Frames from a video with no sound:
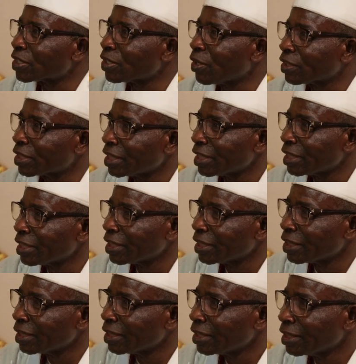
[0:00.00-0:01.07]
the sort
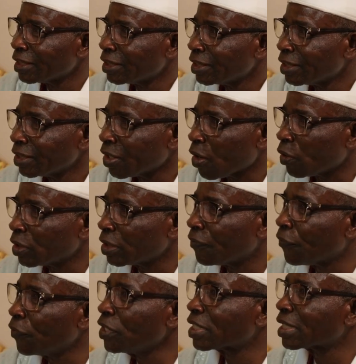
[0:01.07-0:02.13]
of the
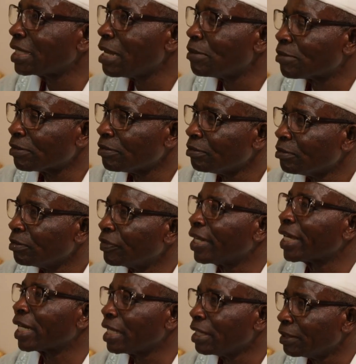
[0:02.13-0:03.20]
foolish steps
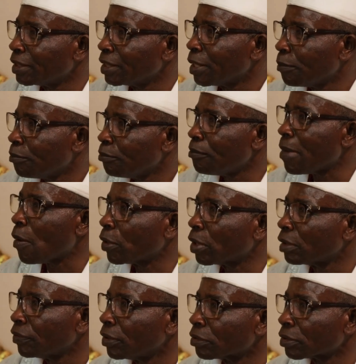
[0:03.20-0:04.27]
taken by one
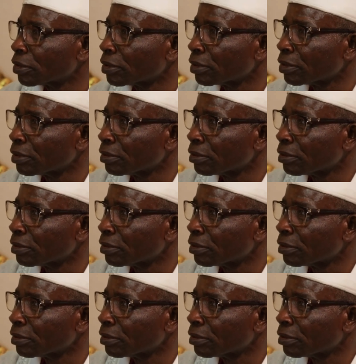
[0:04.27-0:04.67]
of us.